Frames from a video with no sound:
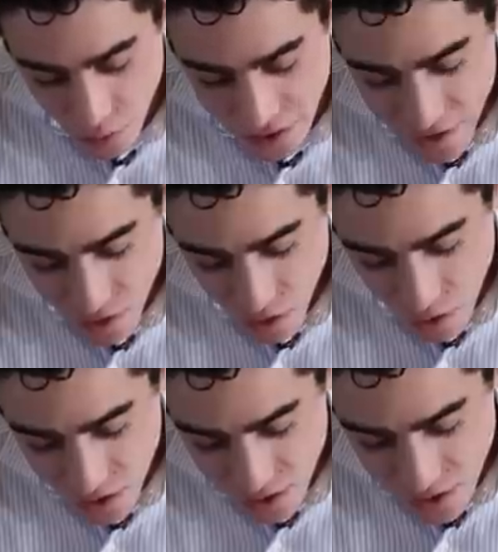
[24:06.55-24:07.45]
Randall
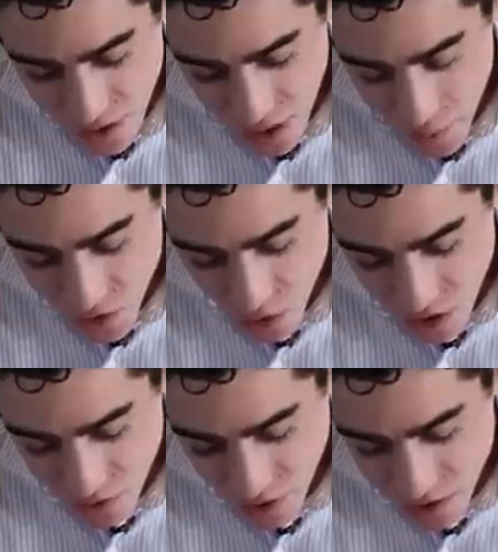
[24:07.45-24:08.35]
Oland, how much raw
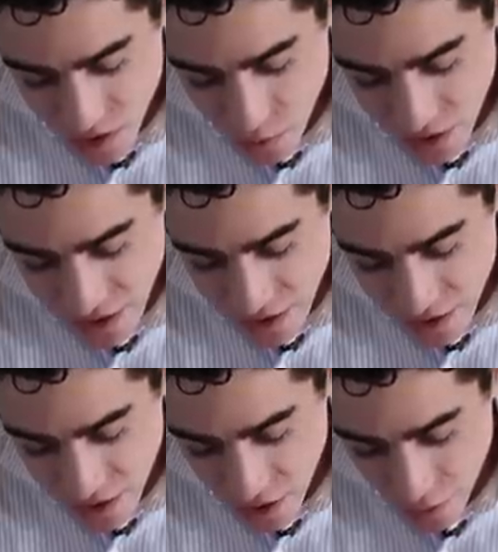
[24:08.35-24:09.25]
liver can someone eat in
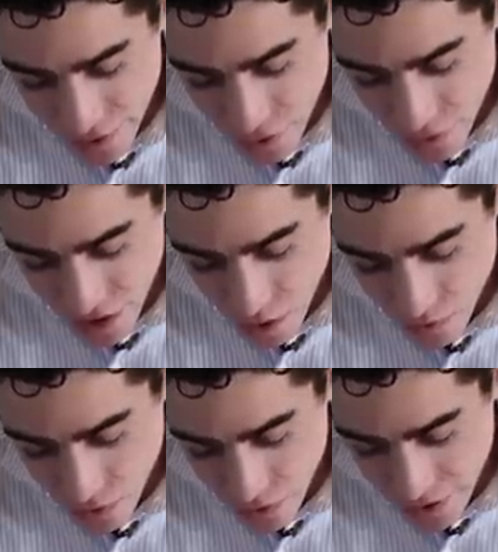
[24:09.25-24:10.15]
a day or a week without
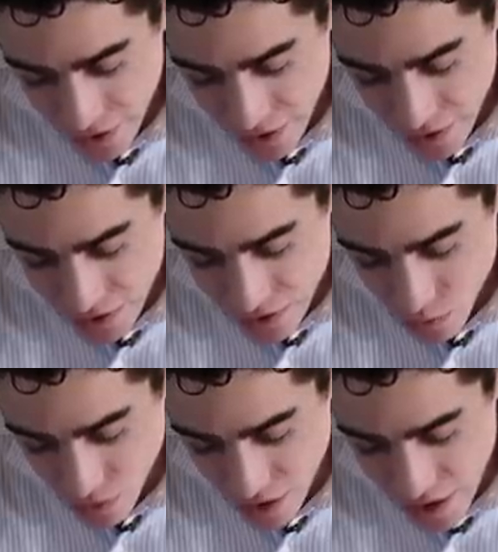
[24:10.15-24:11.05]
overloading
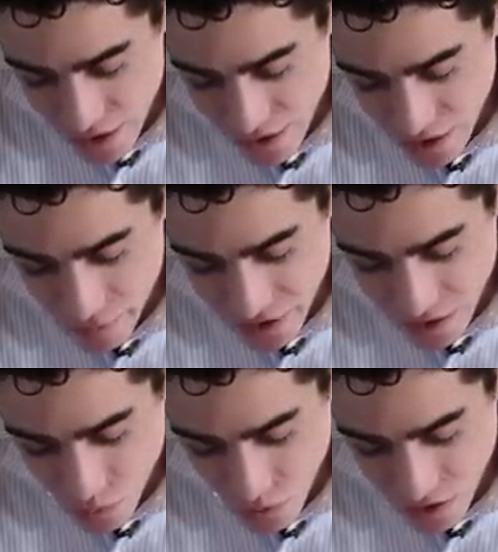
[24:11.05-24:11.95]
his with iron? Can it be
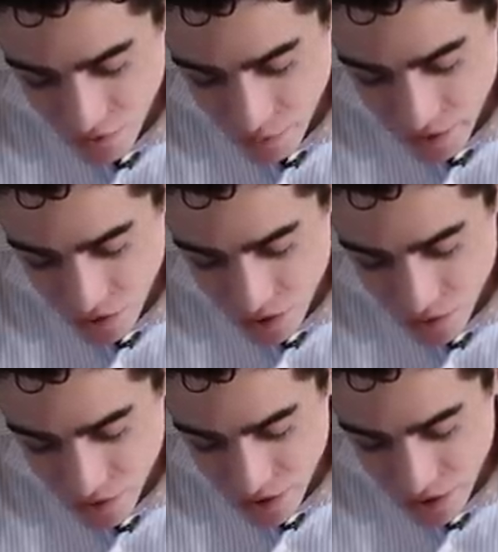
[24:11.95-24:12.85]
eaten with every meal or
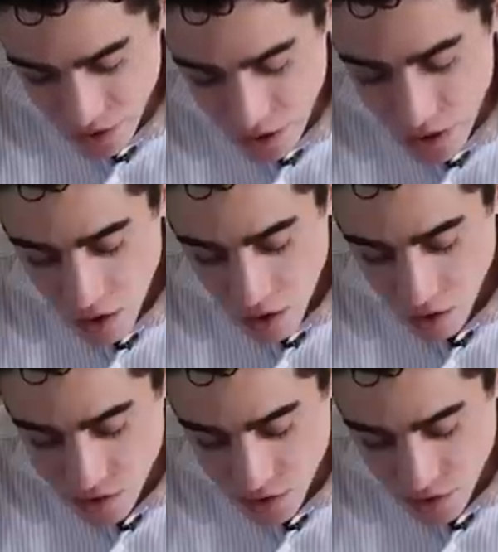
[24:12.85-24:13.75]
just for dinner?
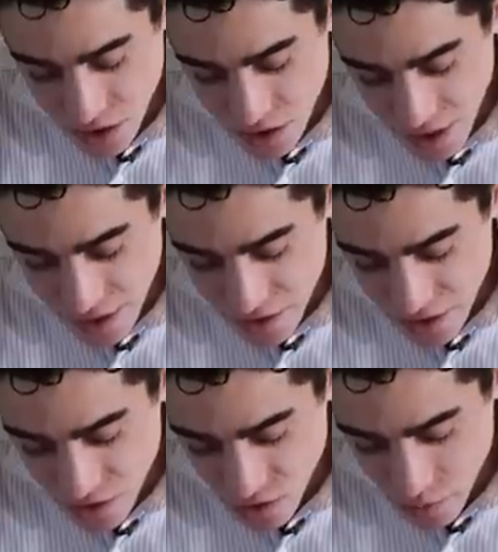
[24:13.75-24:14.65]
Also, do you think the
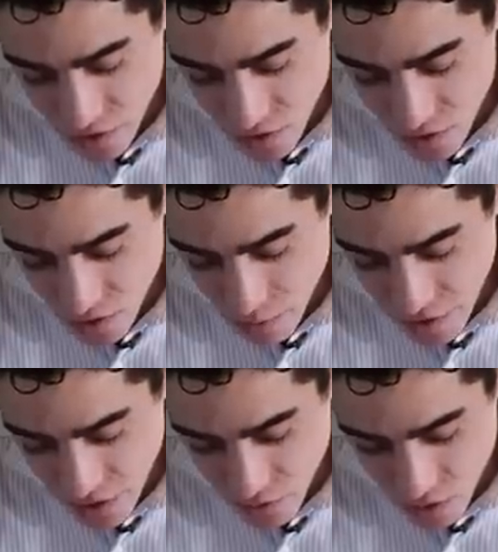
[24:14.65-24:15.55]
Accutane treatments you took
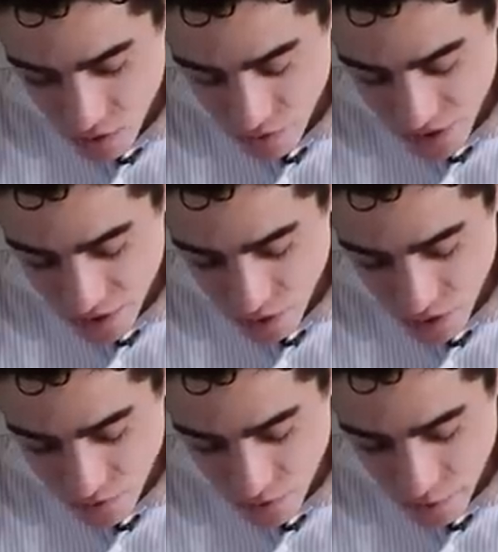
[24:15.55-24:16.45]
may have also affected your
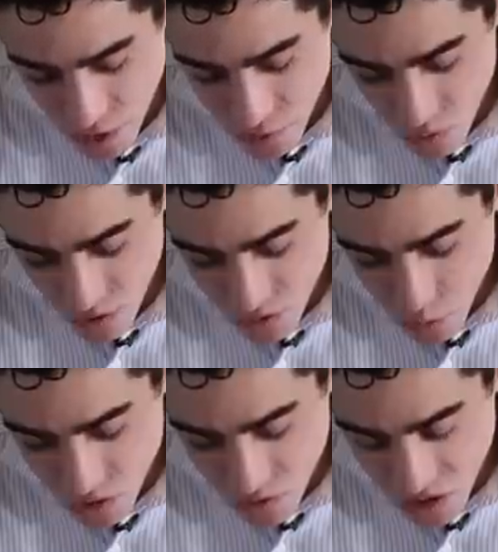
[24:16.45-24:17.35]
liver? Maybe you have
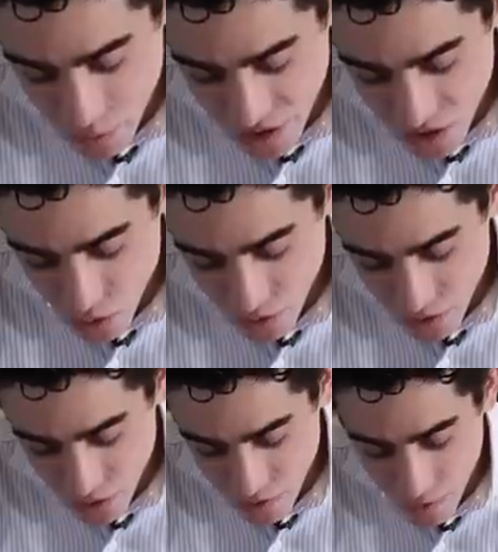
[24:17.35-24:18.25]
too much vitamin A stored in
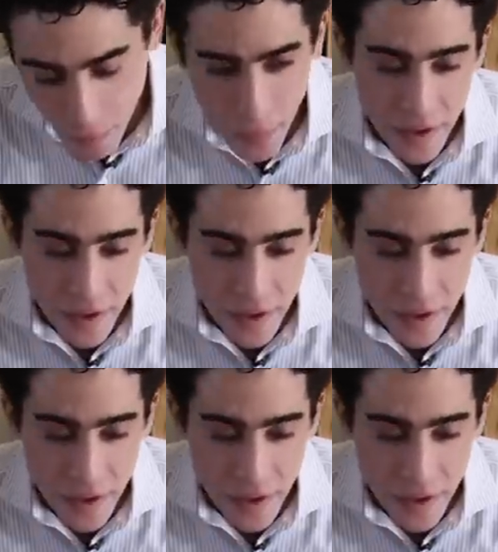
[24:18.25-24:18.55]
your liver.